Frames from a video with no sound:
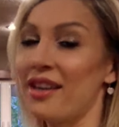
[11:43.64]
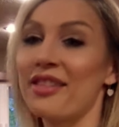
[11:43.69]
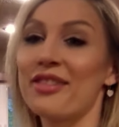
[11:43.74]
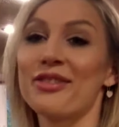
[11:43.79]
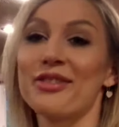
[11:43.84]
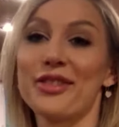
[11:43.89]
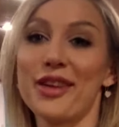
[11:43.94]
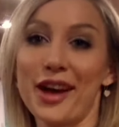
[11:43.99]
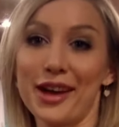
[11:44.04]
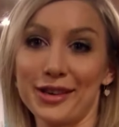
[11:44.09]

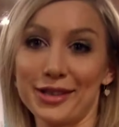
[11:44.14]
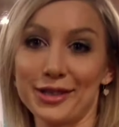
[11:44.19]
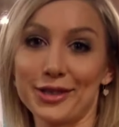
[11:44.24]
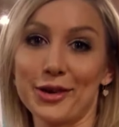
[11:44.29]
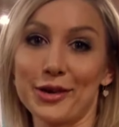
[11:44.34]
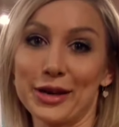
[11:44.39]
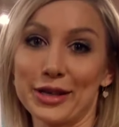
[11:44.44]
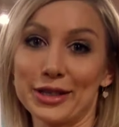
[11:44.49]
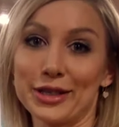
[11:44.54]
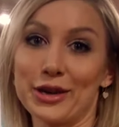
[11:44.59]
that is
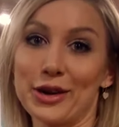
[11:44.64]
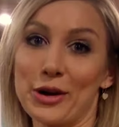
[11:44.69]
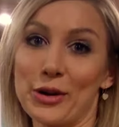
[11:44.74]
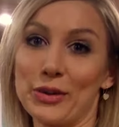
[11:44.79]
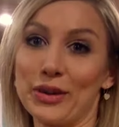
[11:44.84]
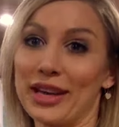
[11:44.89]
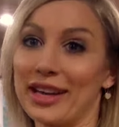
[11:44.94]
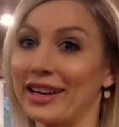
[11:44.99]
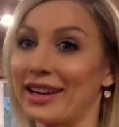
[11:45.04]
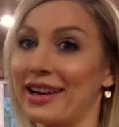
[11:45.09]
going to go
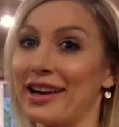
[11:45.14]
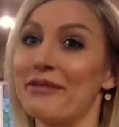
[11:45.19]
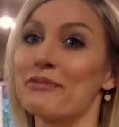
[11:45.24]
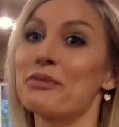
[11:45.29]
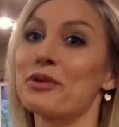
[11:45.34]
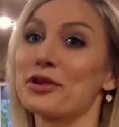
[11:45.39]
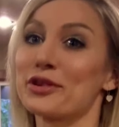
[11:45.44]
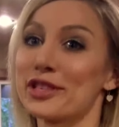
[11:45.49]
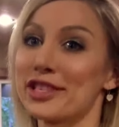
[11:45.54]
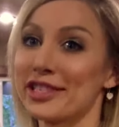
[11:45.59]
like
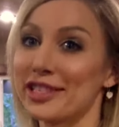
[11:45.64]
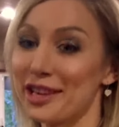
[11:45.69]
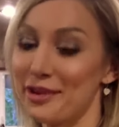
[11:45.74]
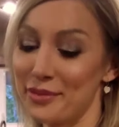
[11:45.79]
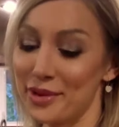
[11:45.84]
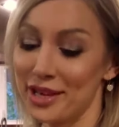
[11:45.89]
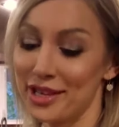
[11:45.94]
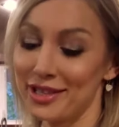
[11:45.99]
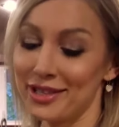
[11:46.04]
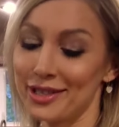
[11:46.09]

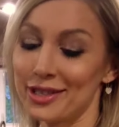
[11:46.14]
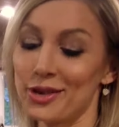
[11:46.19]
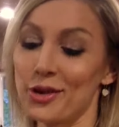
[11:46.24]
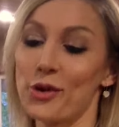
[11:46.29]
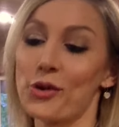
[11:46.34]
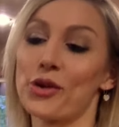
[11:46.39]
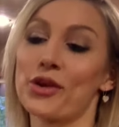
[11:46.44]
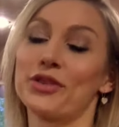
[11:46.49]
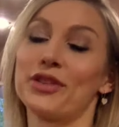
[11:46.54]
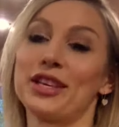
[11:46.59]
persimmons
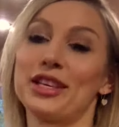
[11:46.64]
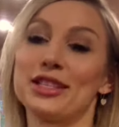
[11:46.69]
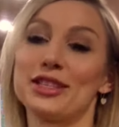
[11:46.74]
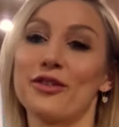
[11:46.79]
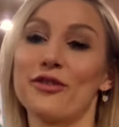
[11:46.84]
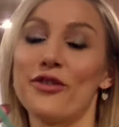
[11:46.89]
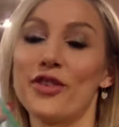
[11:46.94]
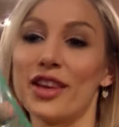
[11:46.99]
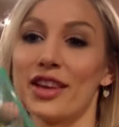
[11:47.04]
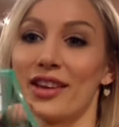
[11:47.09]
or these
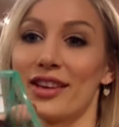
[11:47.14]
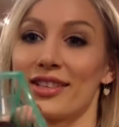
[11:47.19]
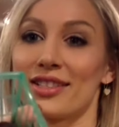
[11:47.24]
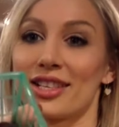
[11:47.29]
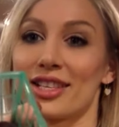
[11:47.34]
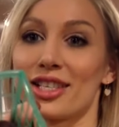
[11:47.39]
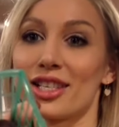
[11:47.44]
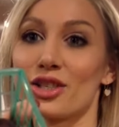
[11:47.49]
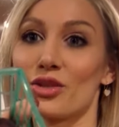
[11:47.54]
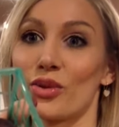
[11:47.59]
figs.
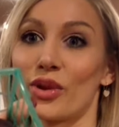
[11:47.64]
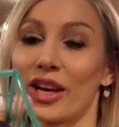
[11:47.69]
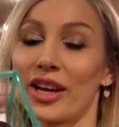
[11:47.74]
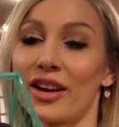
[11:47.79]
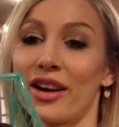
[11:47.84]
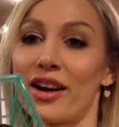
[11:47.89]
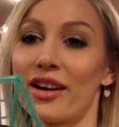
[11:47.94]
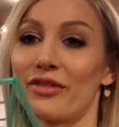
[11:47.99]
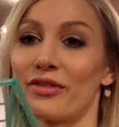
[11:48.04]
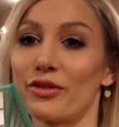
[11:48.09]
This is what I
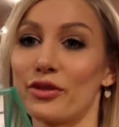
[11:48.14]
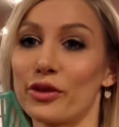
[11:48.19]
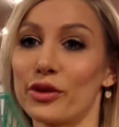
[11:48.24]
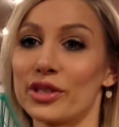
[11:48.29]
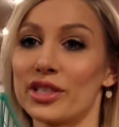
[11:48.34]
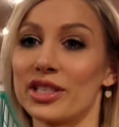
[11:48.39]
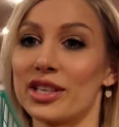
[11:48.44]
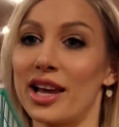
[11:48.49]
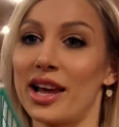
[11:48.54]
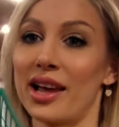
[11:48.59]
got for
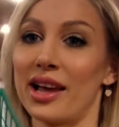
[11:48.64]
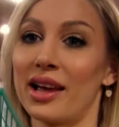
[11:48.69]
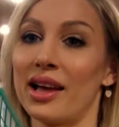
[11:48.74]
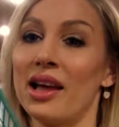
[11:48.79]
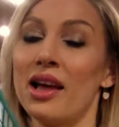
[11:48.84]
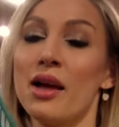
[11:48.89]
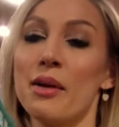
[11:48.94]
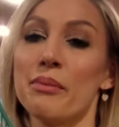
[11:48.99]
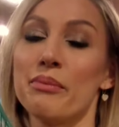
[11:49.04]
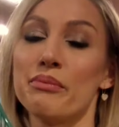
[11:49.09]
today.
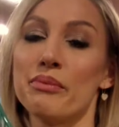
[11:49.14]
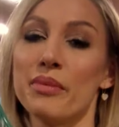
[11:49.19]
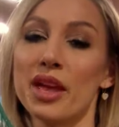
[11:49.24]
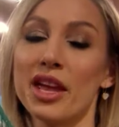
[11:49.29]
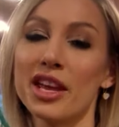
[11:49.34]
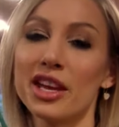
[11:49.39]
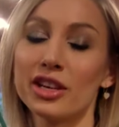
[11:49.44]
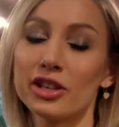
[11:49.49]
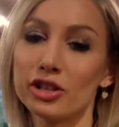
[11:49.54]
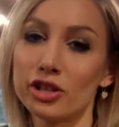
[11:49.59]

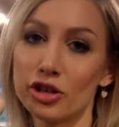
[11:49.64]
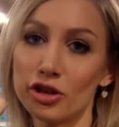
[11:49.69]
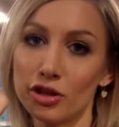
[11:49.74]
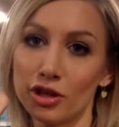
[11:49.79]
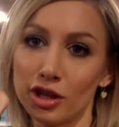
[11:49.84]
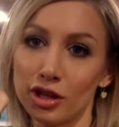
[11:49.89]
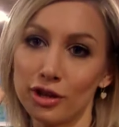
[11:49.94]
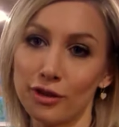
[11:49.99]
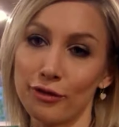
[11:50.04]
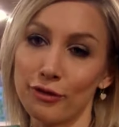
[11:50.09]
Make sure
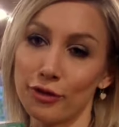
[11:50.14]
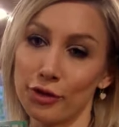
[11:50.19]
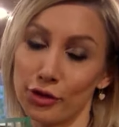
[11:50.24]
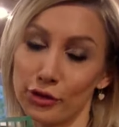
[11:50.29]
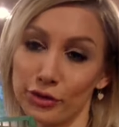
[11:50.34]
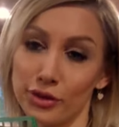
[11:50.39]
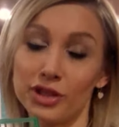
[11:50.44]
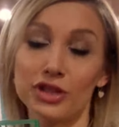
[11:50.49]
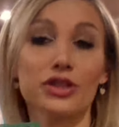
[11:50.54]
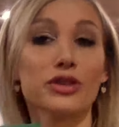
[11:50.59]
that the
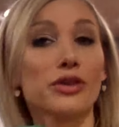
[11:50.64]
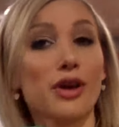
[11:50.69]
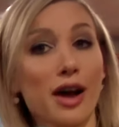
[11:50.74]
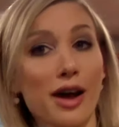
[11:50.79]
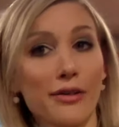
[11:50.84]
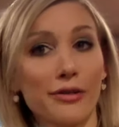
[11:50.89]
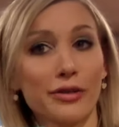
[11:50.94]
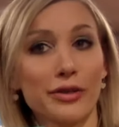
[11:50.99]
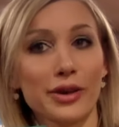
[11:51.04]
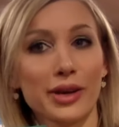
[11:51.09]
fruit that you're
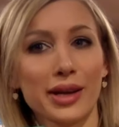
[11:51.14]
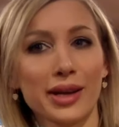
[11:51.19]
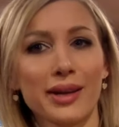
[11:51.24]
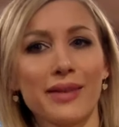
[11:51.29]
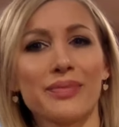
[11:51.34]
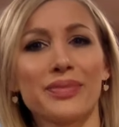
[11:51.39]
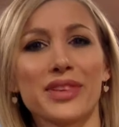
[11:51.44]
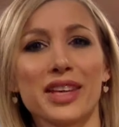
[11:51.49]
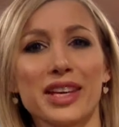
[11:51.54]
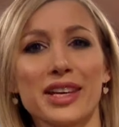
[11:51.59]
offering
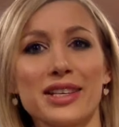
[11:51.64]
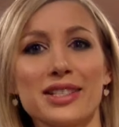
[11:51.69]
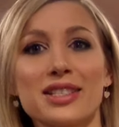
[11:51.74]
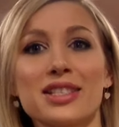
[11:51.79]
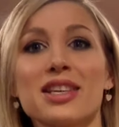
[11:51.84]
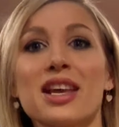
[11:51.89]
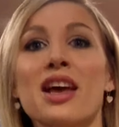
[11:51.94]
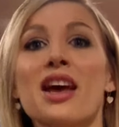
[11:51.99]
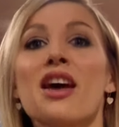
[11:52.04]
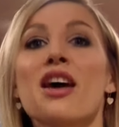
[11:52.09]

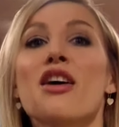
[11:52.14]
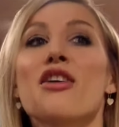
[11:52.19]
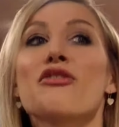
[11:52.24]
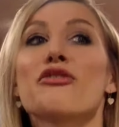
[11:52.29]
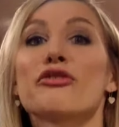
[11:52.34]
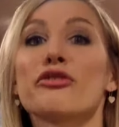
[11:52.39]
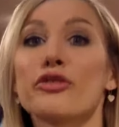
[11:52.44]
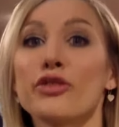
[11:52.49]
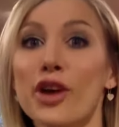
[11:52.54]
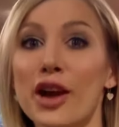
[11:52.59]
is
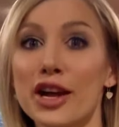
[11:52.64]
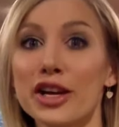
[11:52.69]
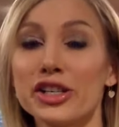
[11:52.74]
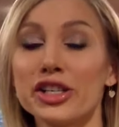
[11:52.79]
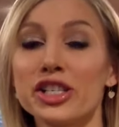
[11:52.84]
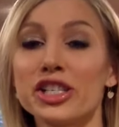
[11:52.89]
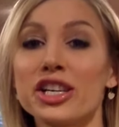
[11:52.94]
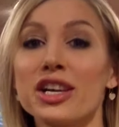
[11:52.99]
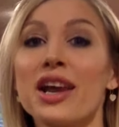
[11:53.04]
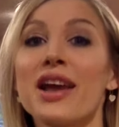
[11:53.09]

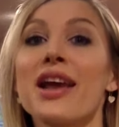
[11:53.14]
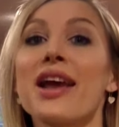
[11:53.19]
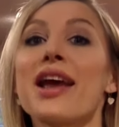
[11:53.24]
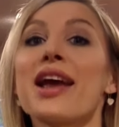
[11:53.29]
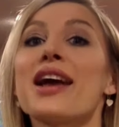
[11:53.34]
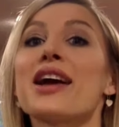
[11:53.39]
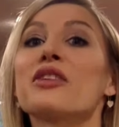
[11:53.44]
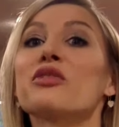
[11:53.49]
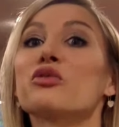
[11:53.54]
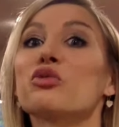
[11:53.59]
fresh
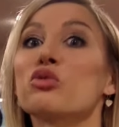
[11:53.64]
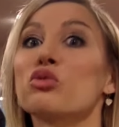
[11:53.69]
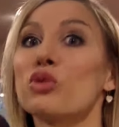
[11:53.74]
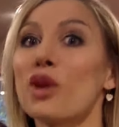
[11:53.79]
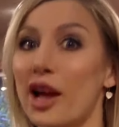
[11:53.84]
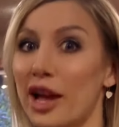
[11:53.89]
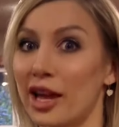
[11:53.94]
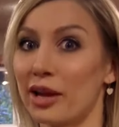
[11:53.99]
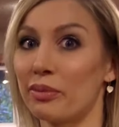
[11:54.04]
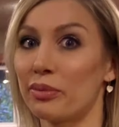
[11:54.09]
and
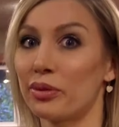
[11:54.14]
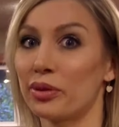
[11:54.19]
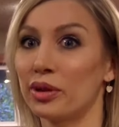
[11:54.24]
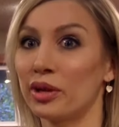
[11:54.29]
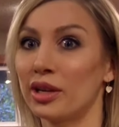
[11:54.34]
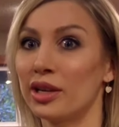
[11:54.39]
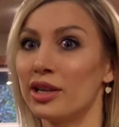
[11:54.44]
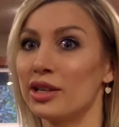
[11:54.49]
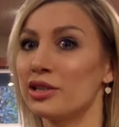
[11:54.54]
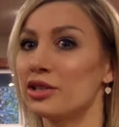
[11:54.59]
ripe.
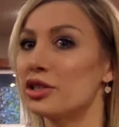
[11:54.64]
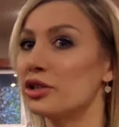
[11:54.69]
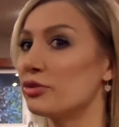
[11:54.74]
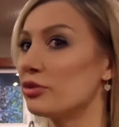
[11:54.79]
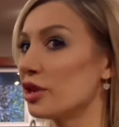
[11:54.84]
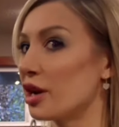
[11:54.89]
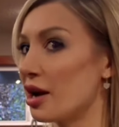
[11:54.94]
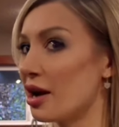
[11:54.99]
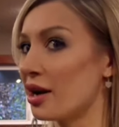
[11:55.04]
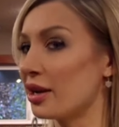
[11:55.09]
Do
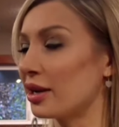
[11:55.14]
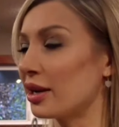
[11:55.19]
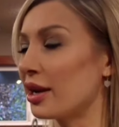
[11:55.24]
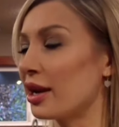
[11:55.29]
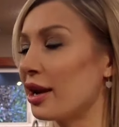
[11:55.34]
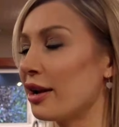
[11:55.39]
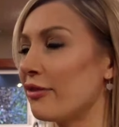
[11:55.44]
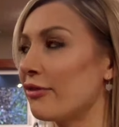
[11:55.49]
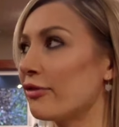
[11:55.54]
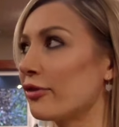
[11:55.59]
not
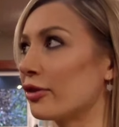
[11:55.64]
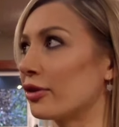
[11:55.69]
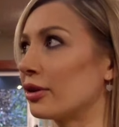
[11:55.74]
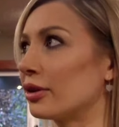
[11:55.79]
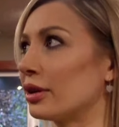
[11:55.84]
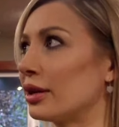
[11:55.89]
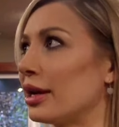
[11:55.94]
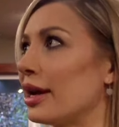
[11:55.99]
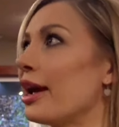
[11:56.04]
ever